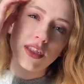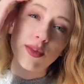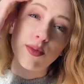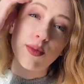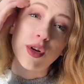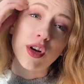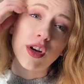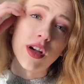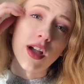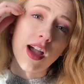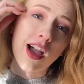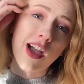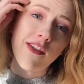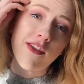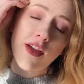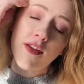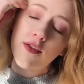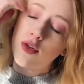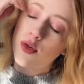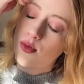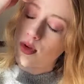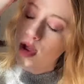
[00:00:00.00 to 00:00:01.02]
book I've
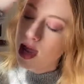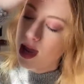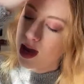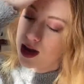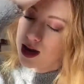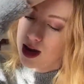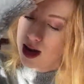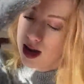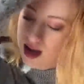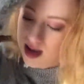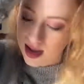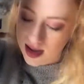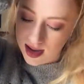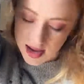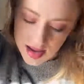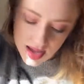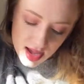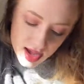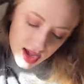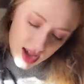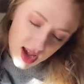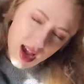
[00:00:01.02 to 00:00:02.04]
ever read,
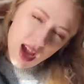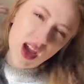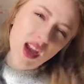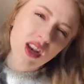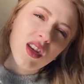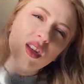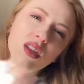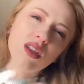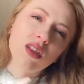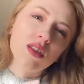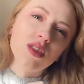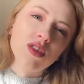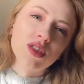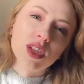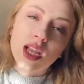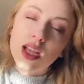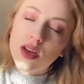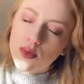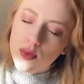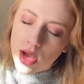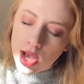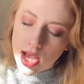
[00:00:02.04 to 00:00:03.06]
and you'll
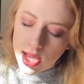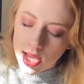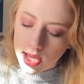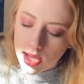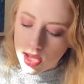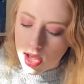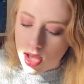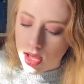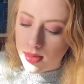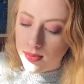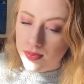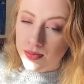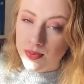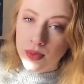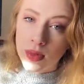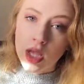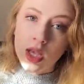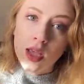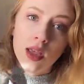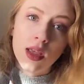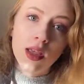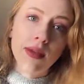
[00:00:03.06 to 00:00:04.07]
understand why.
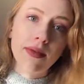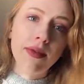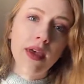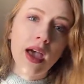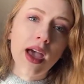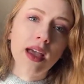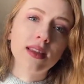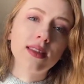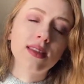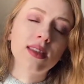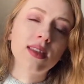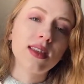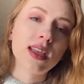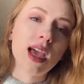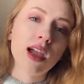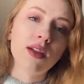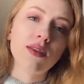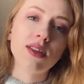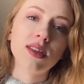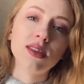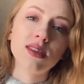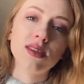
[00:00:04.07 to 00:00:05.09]
That's The
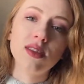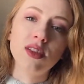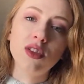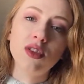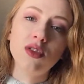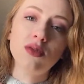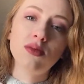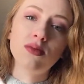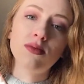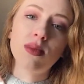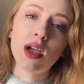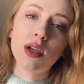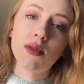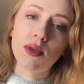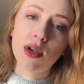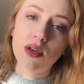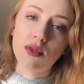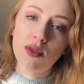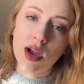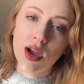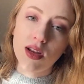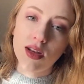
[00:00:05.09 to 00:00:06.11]
Tyrant's Tomb by
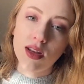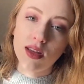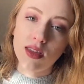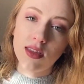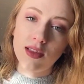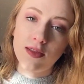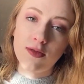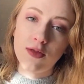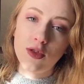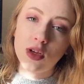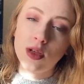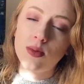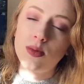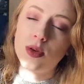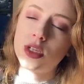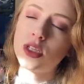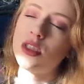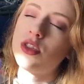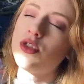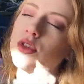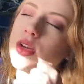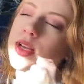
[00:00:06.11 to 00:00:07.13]
Rick Riordan, the fourth book
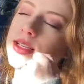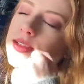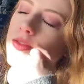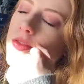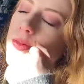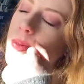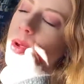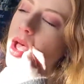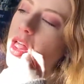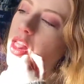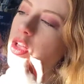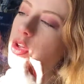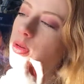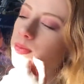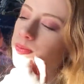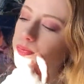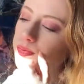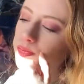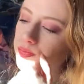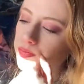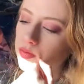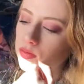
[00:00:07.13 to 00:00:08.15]
to the Trials of Apollo.
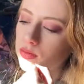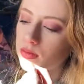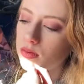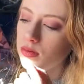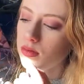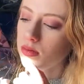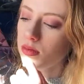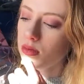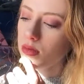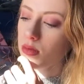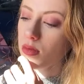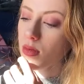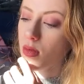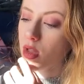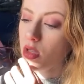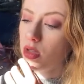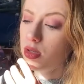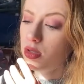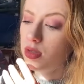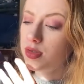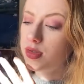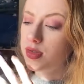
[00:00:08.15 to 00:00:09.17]

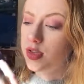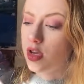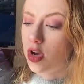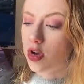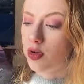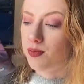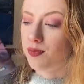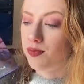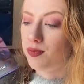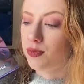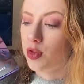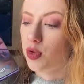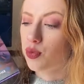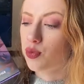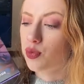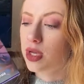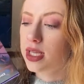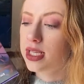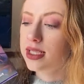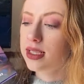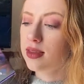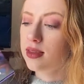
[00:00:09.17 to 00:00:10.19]
So, the
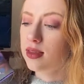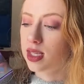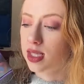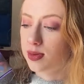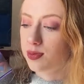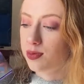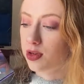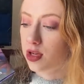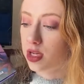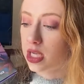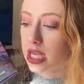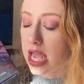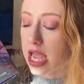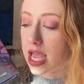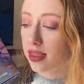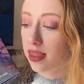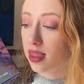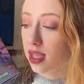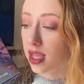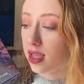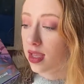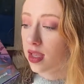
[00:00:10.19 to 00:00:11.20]
reason this book, I
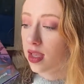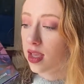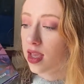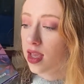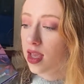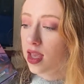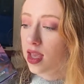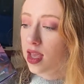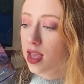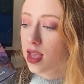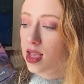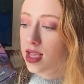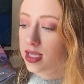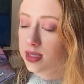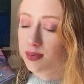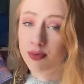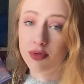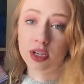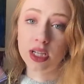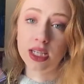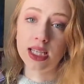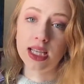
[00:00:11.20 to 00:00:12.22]
think, is
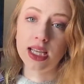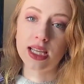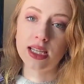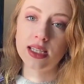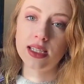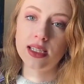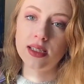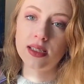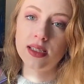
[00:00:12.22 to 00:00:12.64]
brilliant